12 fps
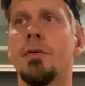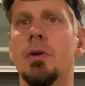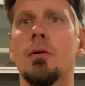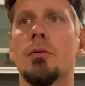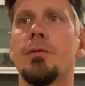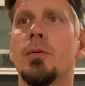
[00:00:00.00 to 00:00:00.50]

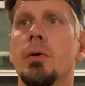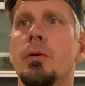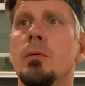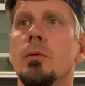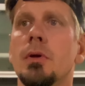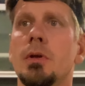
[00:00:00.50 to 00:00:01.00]
video for
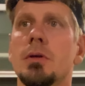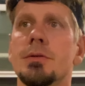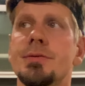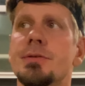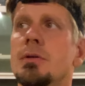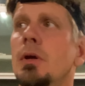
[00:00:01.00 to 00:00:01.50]
you. It
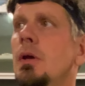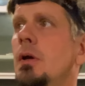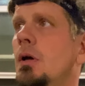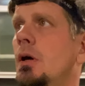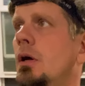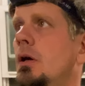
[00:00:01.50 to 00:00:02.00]
is
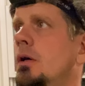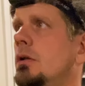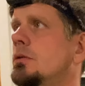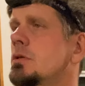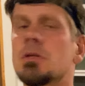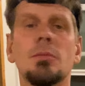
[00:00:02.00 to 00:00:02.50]

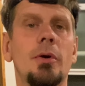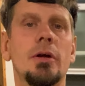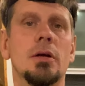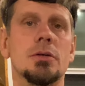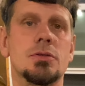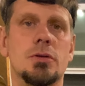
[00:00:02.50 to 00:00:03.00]
just about
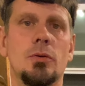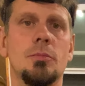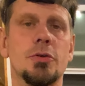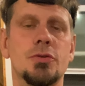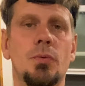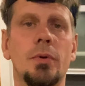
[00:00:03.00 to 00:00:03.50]

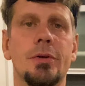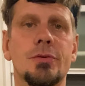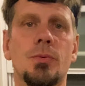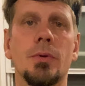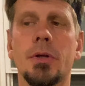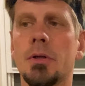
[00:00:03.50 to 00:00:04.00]
October
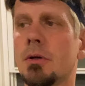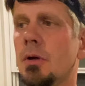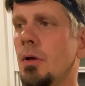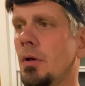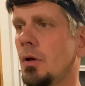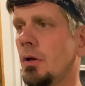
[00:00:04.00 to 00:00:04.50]
2020.
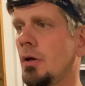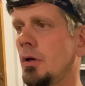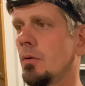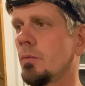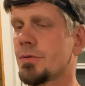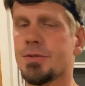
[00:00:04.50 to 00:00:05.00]

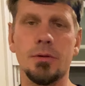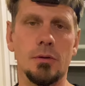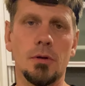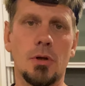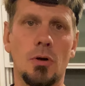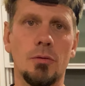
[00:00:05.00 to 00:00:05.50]
We're still
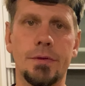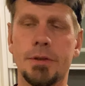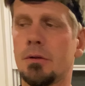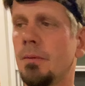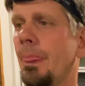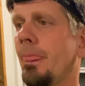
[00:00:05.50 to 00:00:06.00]
in
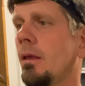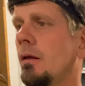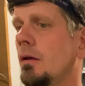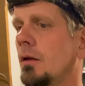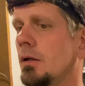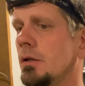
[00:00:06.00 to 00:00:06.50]
COVID.
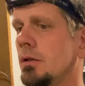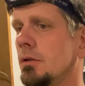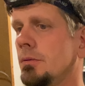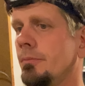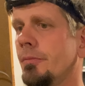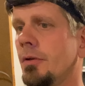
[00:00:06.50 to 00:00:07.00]

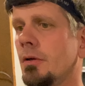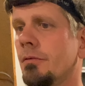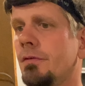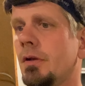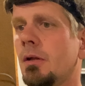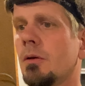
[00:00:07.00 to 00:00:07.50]
The
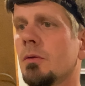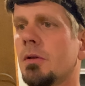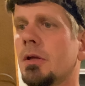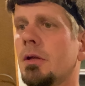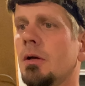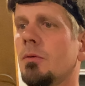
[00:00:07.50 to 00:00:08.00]
video
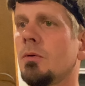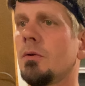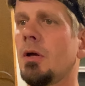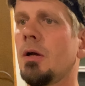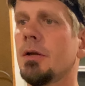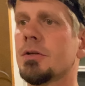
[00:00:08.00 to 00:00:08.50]
that I would
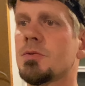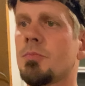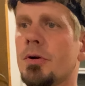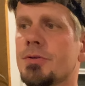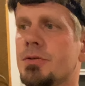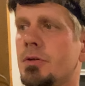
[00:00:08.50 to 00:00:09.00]

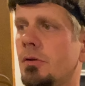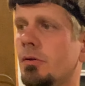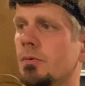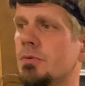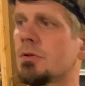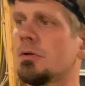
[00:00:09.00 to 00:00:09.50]
express to
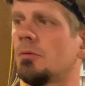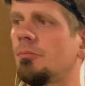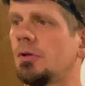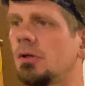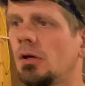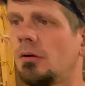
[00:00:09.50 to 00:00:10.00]
you is gonna
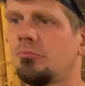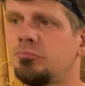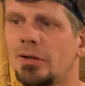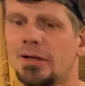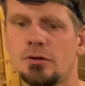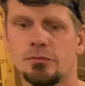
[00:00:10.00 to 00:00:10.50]
be
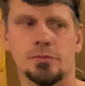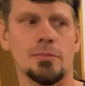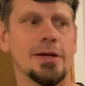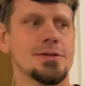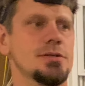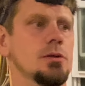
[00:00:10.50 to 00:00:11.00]
about, for
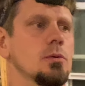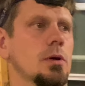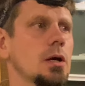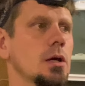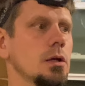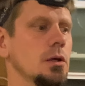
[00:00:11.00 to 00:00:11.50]
my SEO
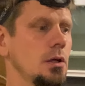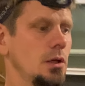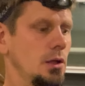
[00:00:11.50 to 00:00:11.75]
guy,